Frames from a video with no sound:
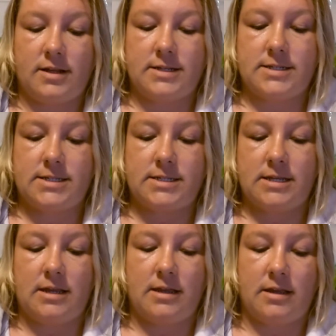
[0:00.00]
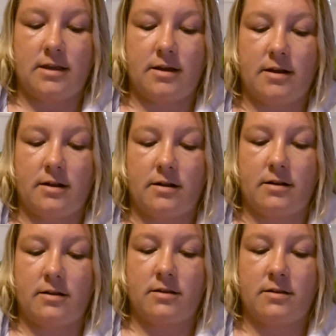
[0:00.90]
Let's see here.
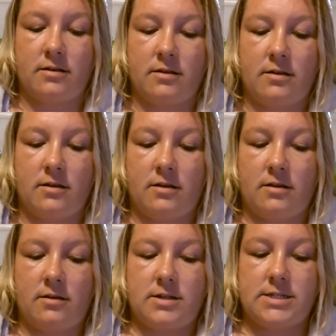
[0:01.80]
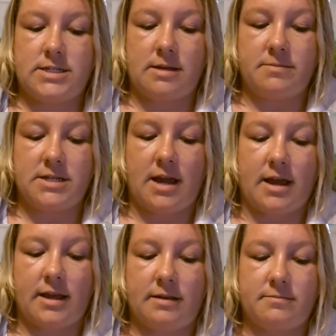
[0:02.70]

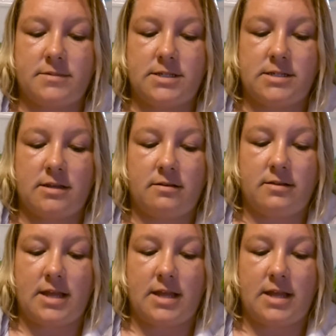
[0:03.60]
Sometimes